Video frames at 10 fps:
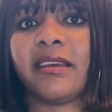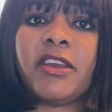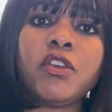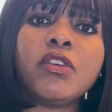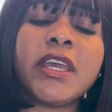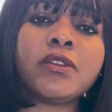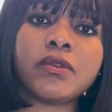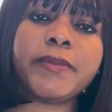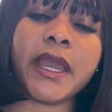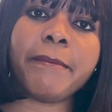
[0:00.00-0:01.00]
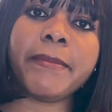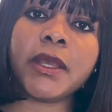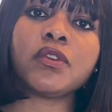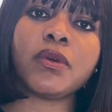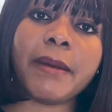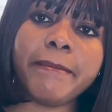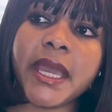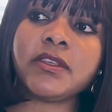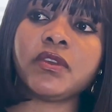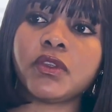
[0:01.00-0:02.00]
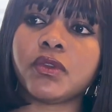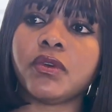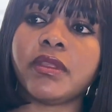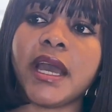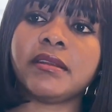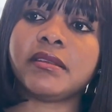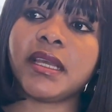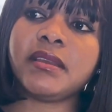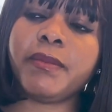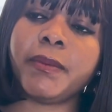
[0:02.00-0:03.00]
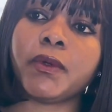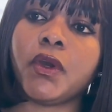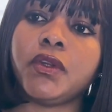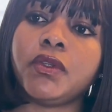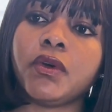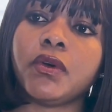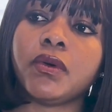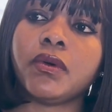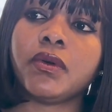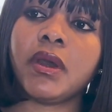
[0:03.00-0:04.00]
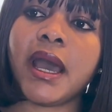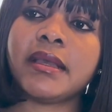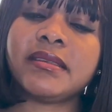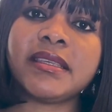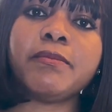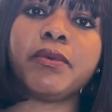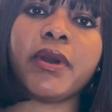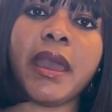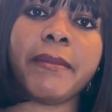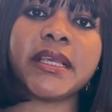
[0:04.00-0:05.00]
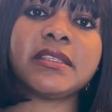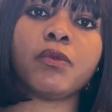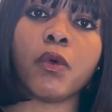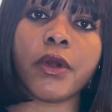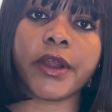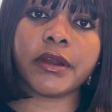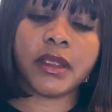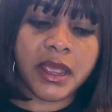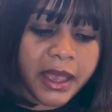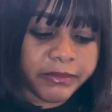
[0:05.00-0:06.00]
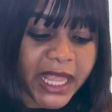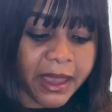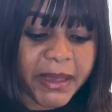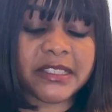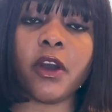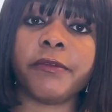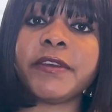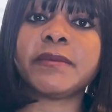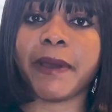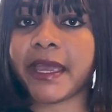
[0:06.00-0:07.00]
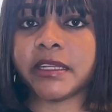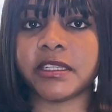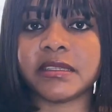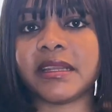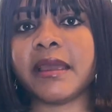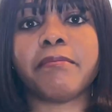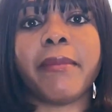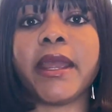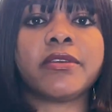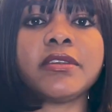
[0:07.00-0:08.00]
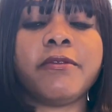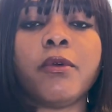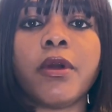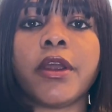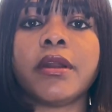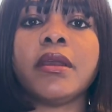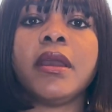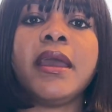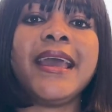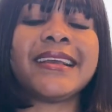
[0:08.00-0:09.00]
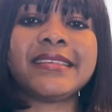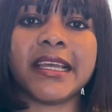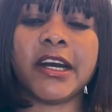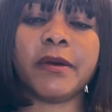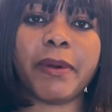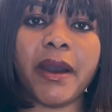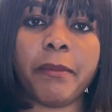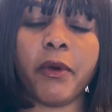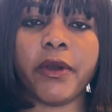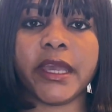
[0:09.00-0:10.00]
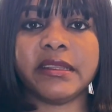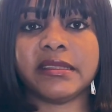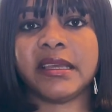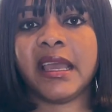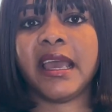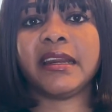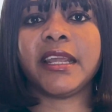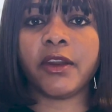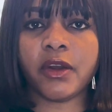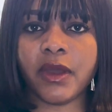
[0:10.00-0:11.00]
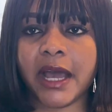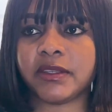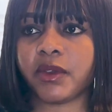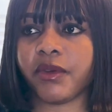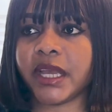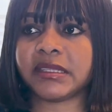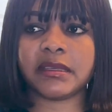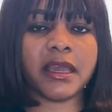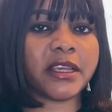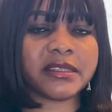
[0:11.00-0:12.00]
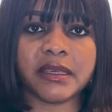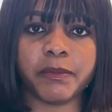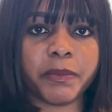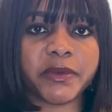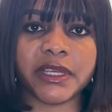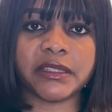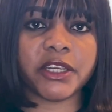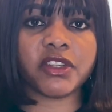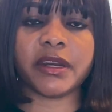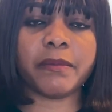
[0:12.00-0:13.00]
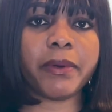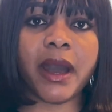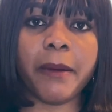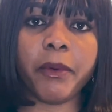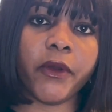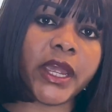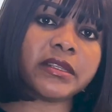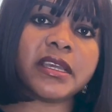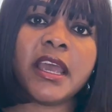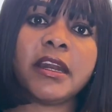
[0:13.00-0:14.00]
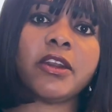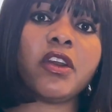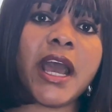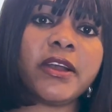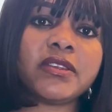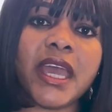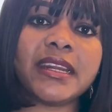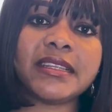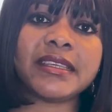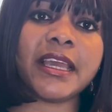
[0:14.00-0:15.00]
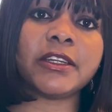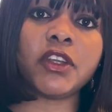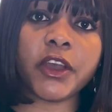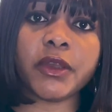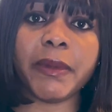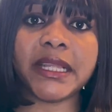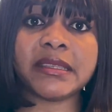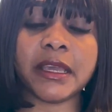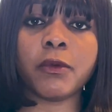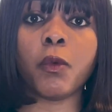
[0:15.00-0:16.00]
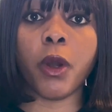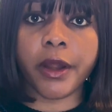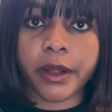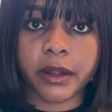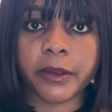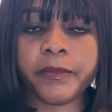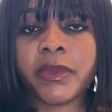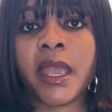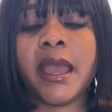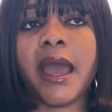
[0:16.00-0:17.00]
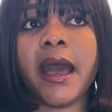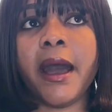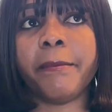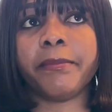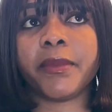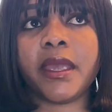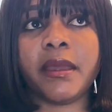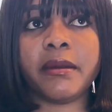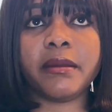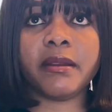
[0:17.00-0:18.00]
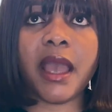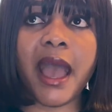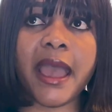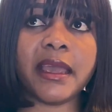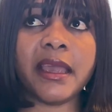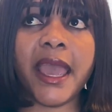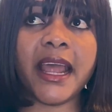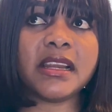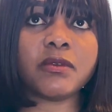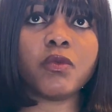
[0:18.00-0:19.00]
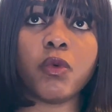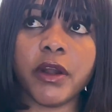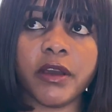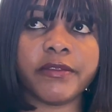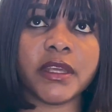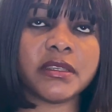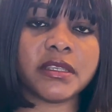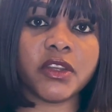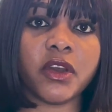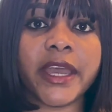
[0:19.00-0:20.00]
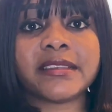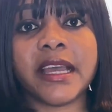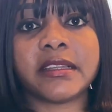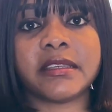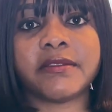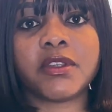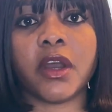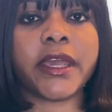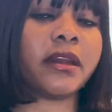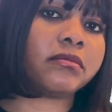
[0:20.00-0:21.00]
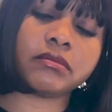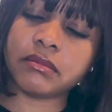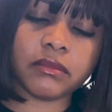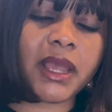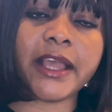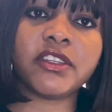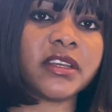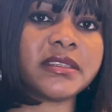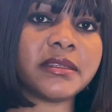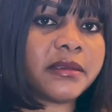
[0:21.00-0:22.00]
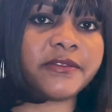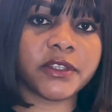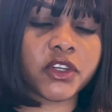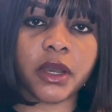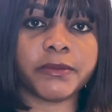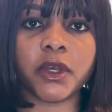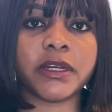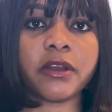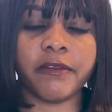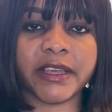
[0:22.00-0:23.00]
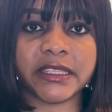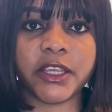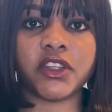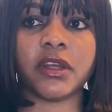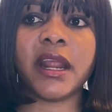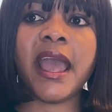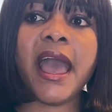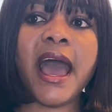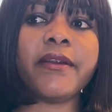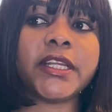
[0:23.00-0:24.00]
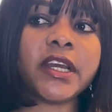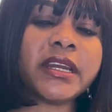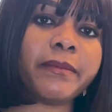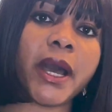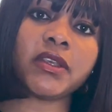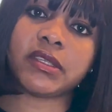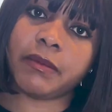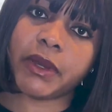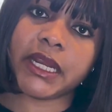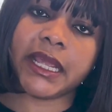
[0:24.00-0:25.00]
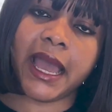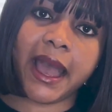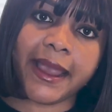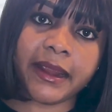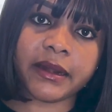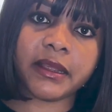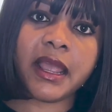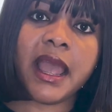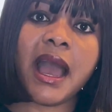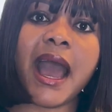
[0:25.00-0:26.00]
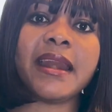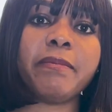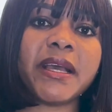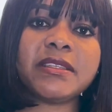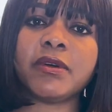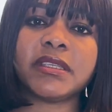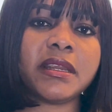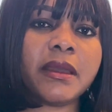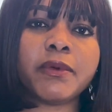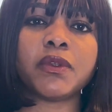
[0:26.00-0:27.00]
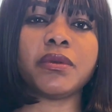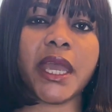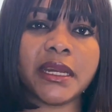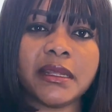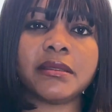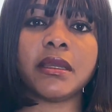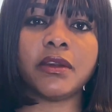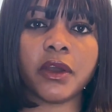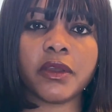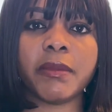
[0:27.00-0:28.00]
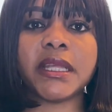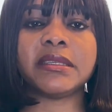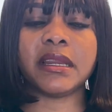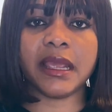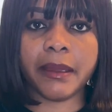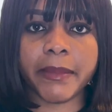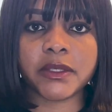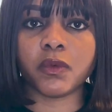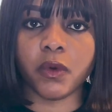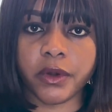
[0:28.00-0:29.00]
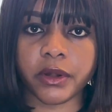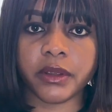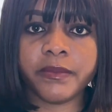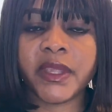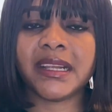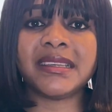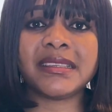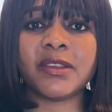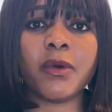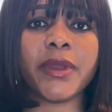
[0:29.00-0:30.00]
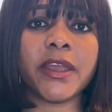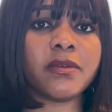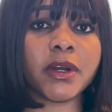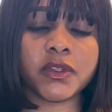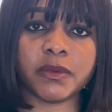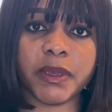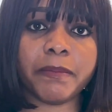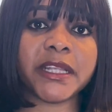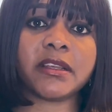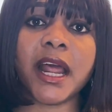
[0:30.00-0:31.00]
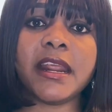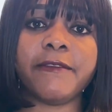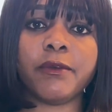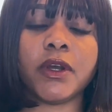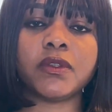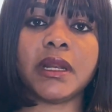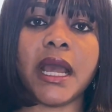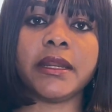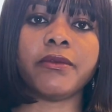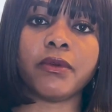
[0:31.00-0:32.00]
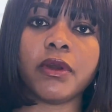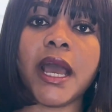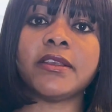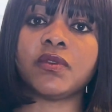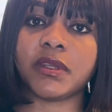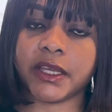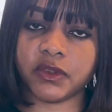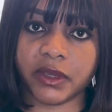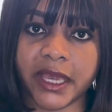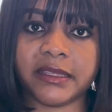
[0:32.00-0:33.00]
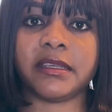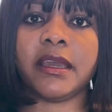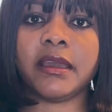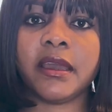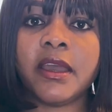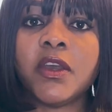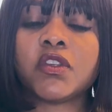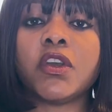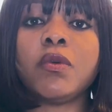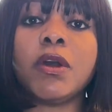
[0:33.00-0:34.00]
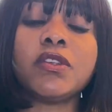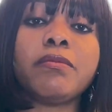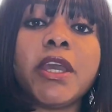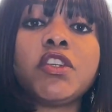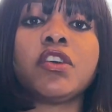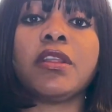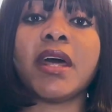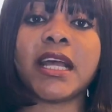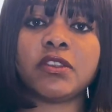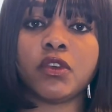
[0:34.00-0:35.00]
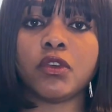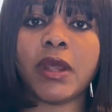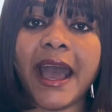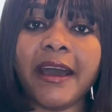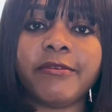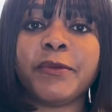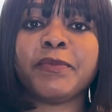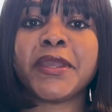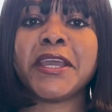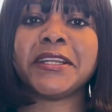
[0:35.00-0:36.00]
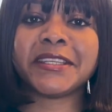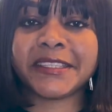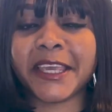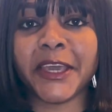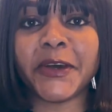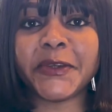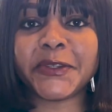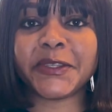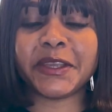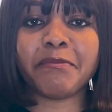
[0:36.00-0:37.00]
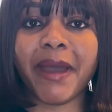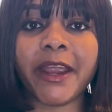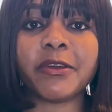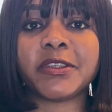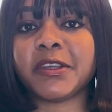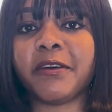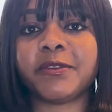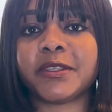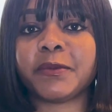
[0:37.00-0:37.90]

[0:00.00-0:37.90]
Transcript: It will amaze you to know that certain people don't know simple MS Office packages like Microsoft Word, Excel, PowerPoint. They don't know how to create a simple presentation in PowerPoint. They don't know how to edit a document in Word. In I heard one of the senior executives talking. I just eavesdropped on the conversation, and we're talking about somebody they hired, and the person wasn't able to edit a document in MS Word. This is not where you want to be, particularly if you want to learn the role as soon as you get here. So you want to make sure that you have the skills, the Microsoft